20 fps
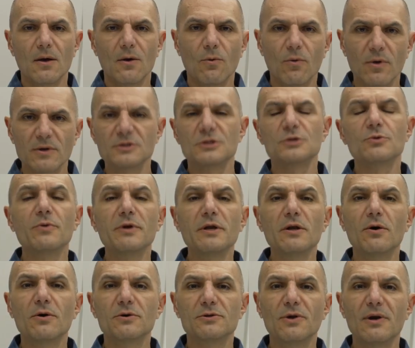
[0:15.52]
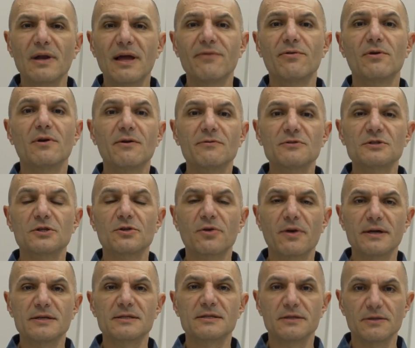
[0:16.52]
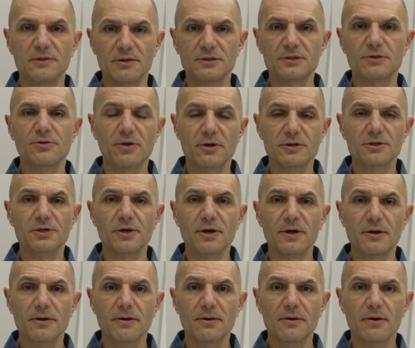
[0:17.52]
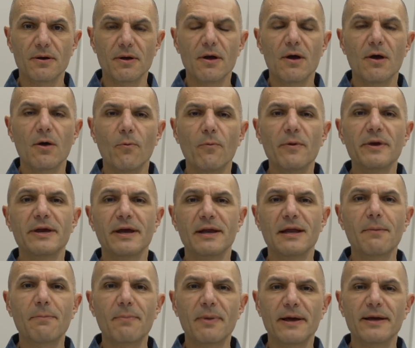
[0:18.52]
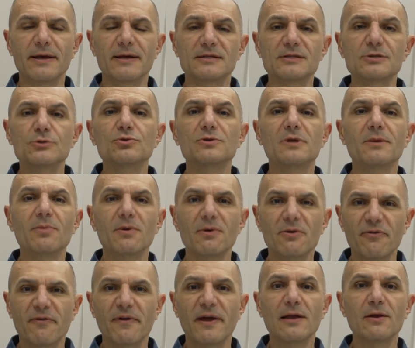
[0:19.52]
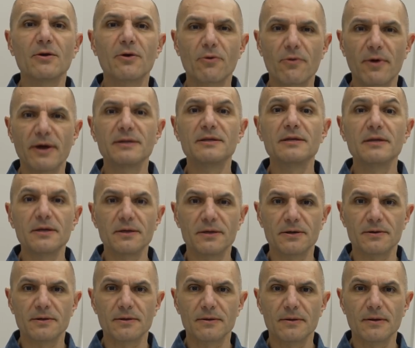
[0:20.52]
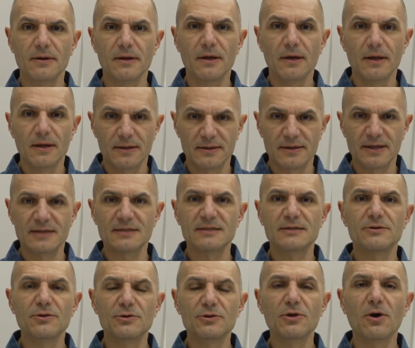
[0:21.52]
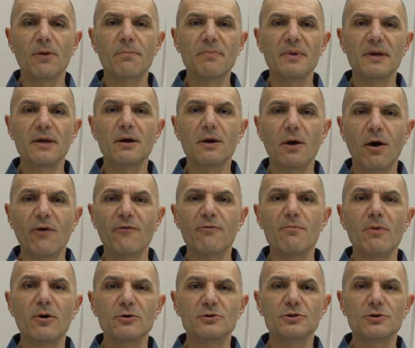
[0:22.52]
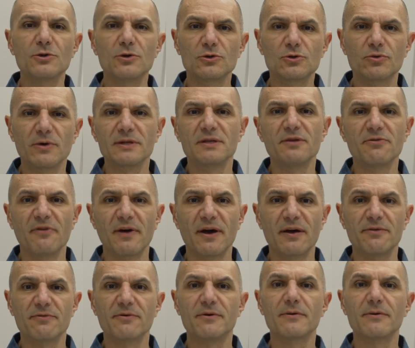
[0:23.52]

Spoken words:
Once we know the level of stress in the structure, we can apply a suitable failure criterion. That's the topic of Module 25.